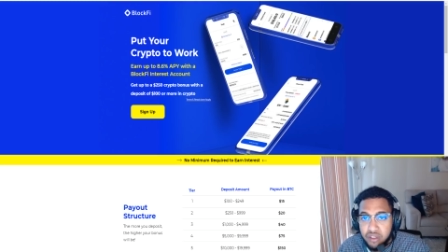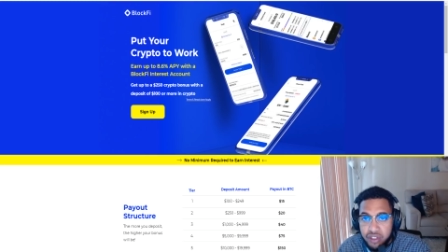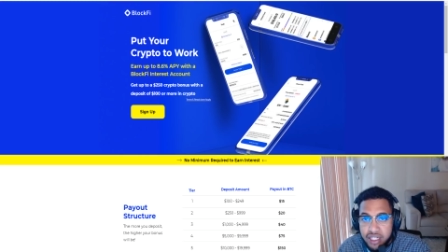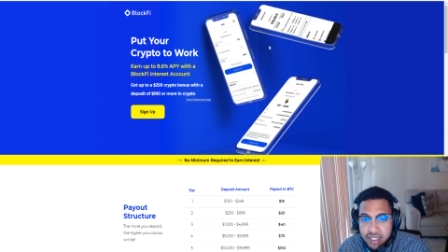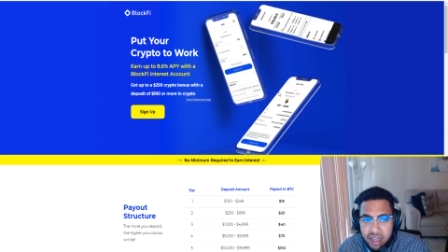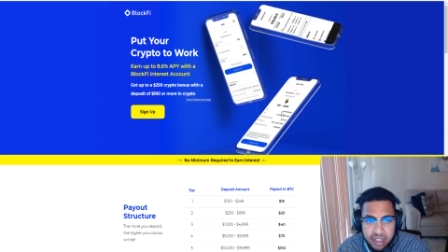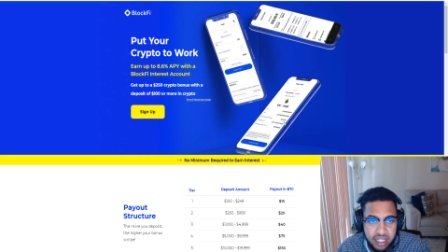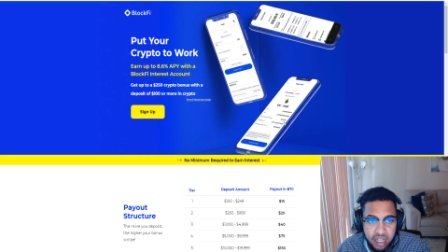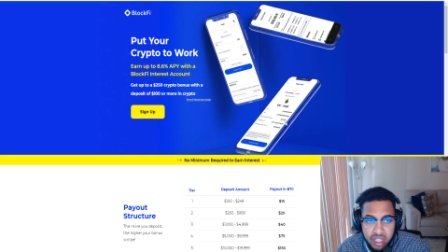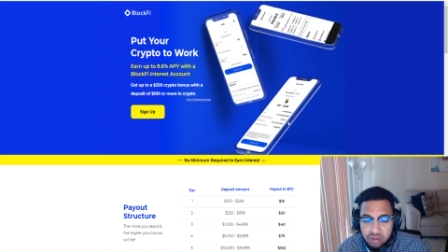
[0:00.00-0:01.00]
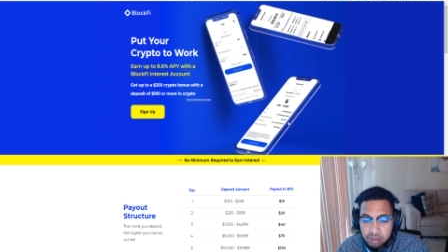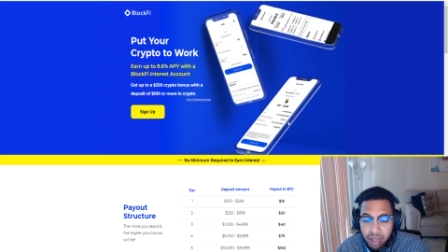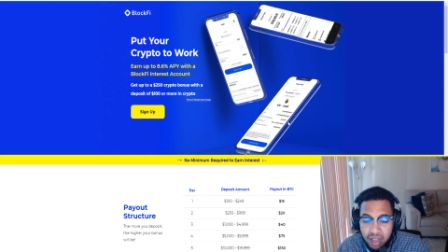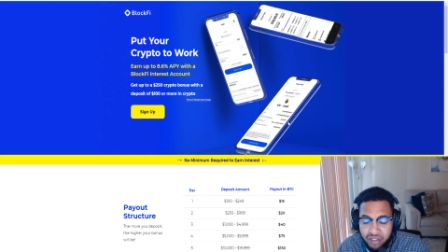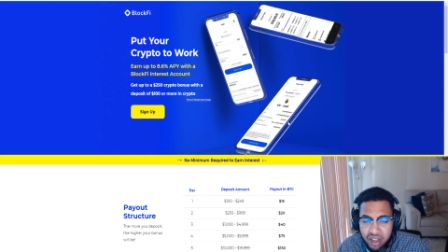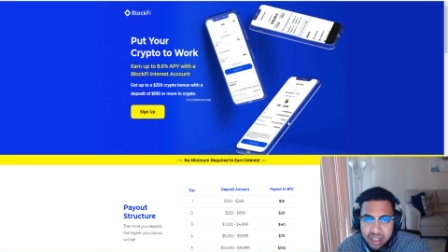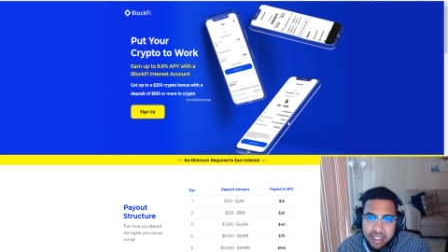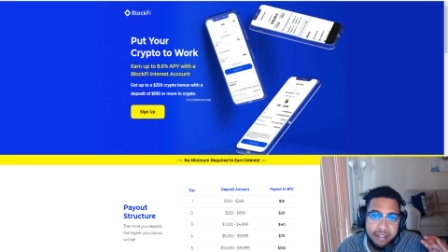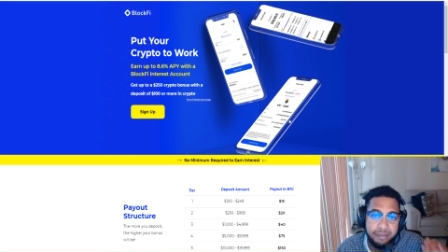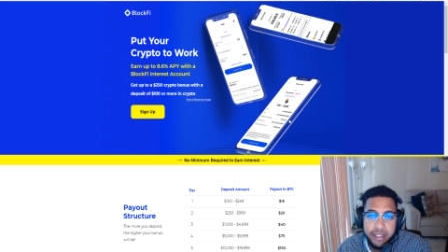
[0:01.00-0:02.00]
free stocks, and also with BlockFi,
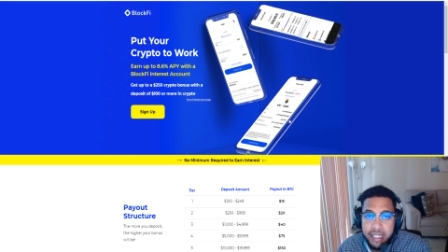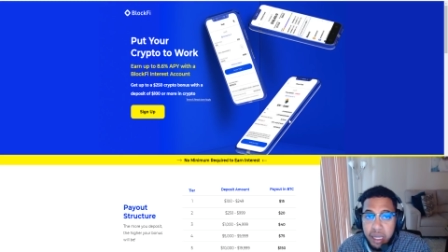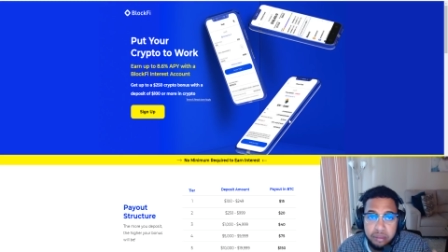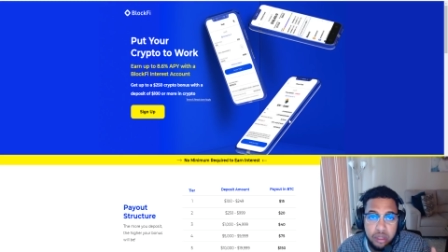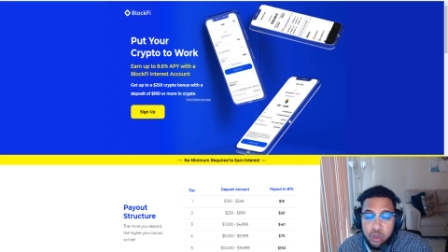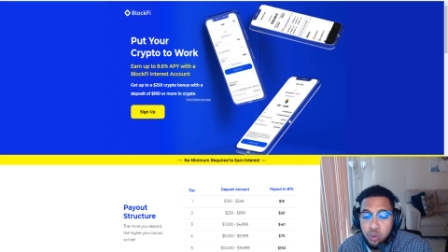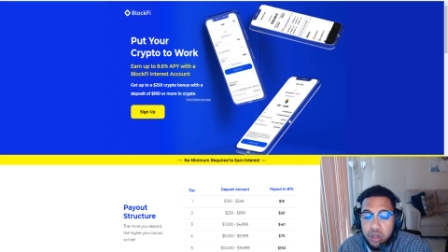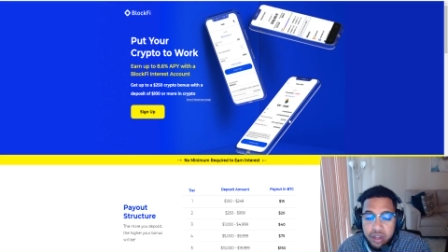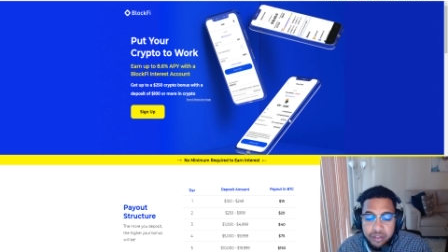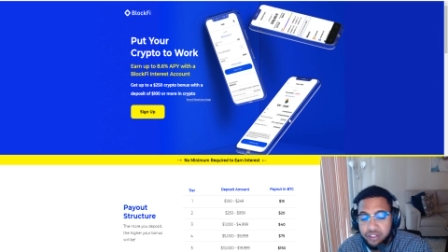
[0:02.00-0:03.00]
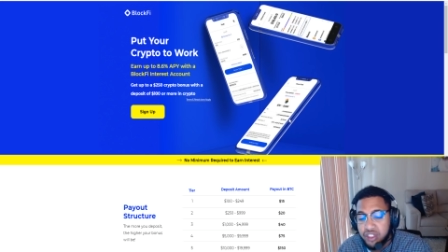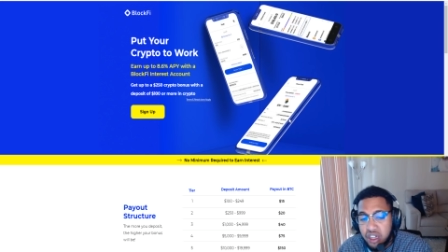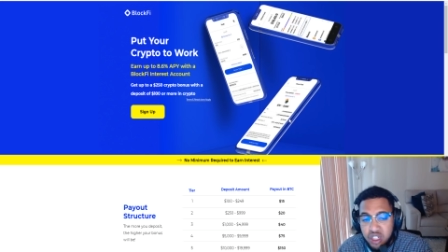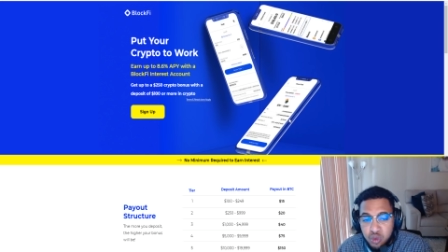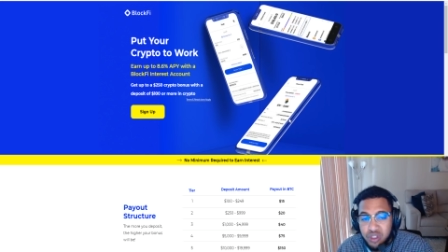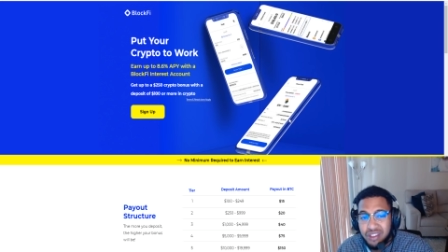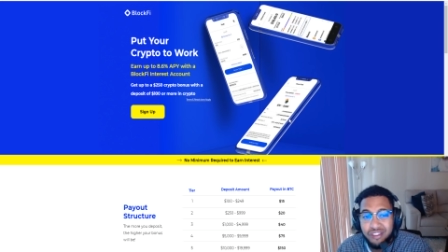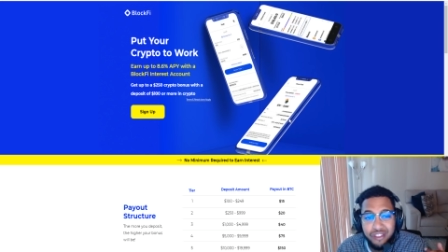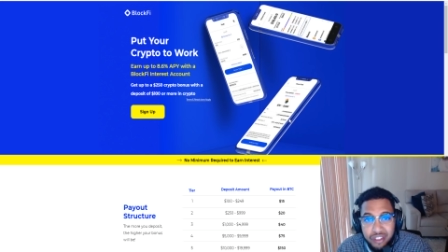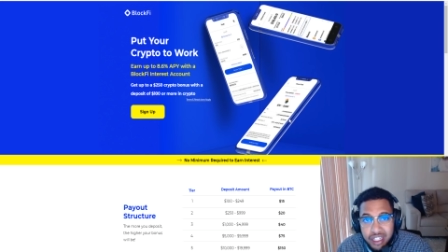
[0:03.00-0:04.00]
get up to $250 worth of
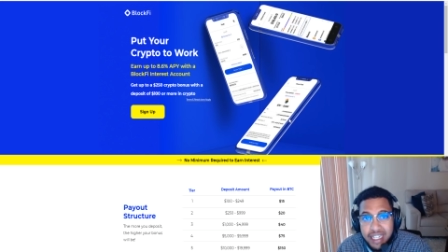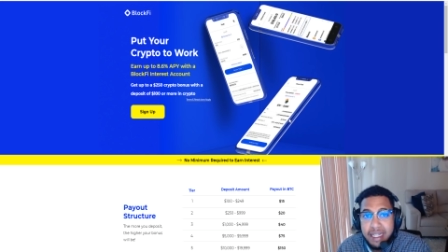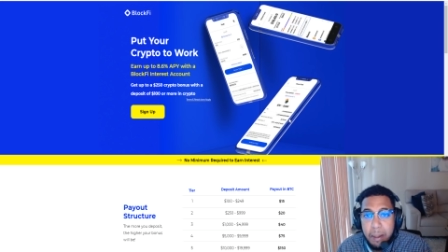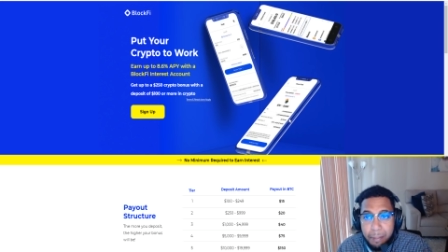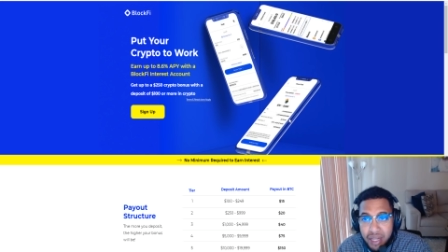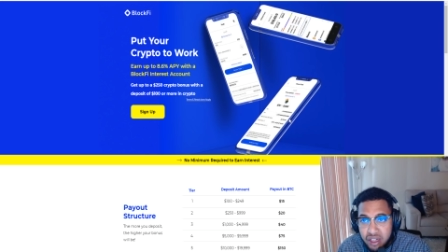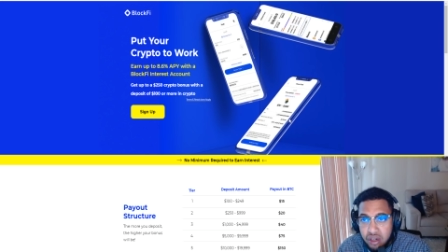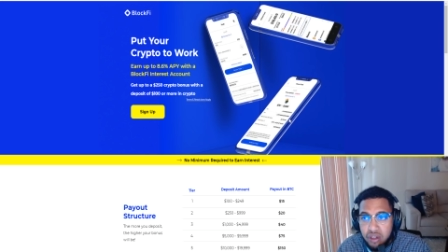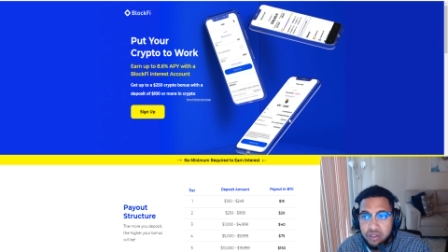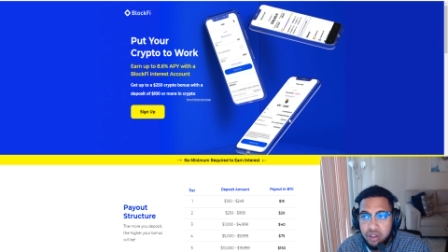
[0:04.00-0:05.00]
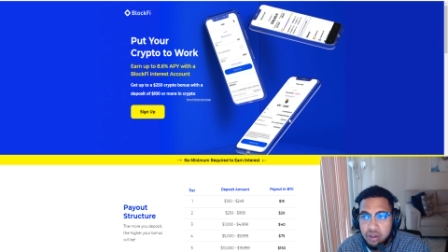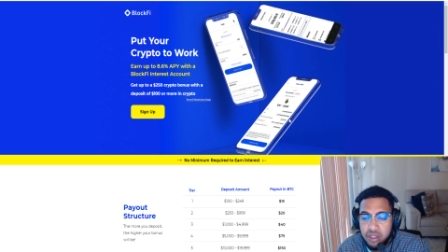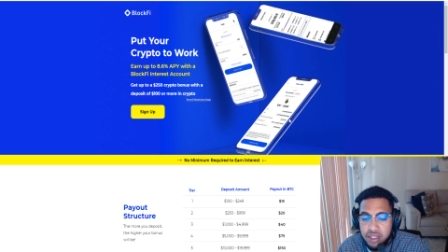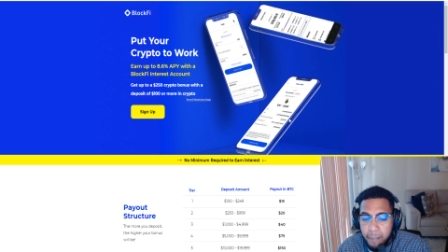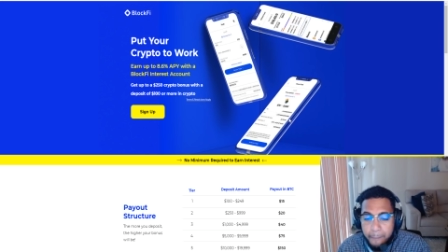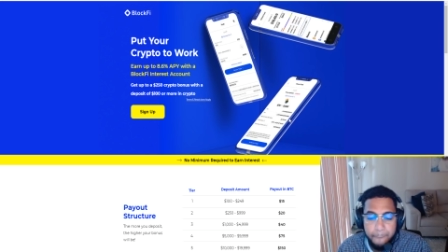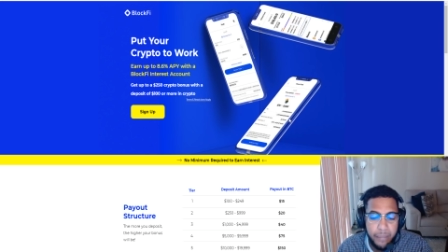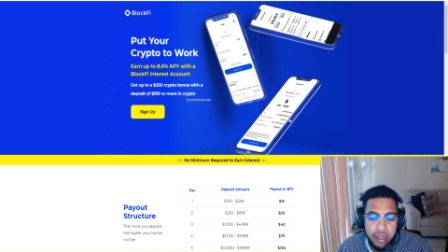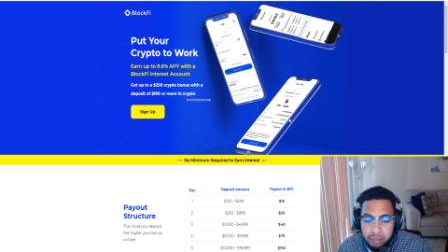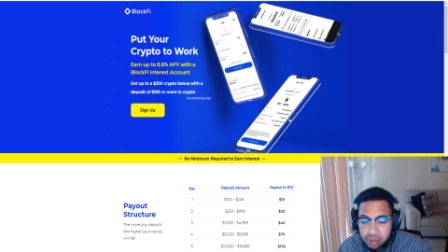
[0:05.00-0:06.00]
free Bitcoin, folks.
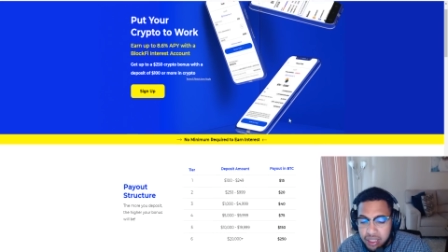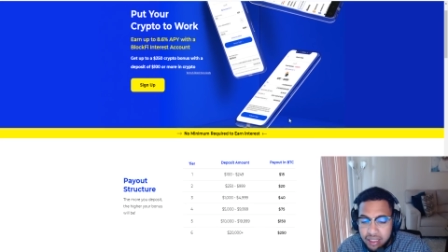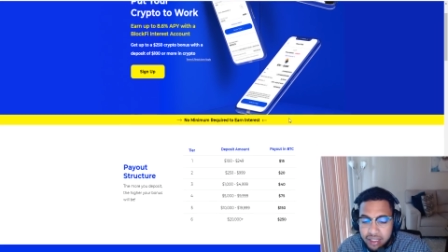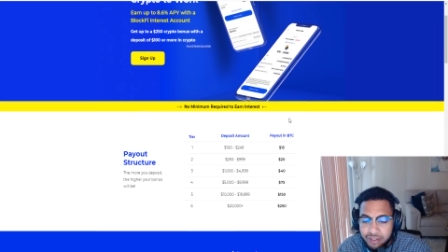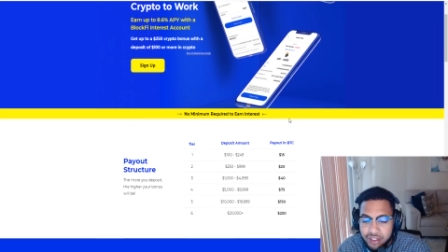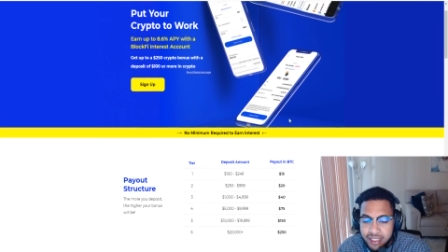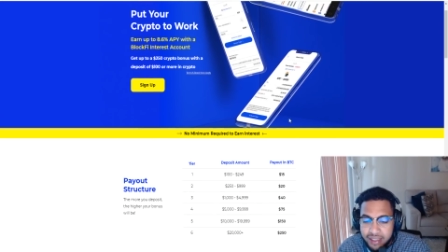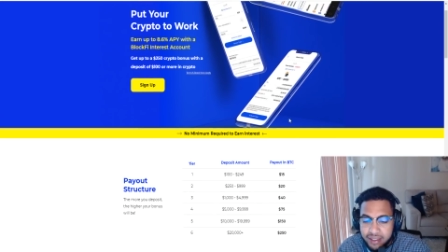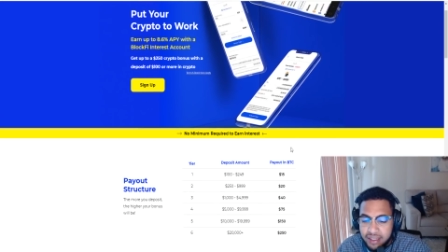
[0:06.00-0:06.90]
Completely free.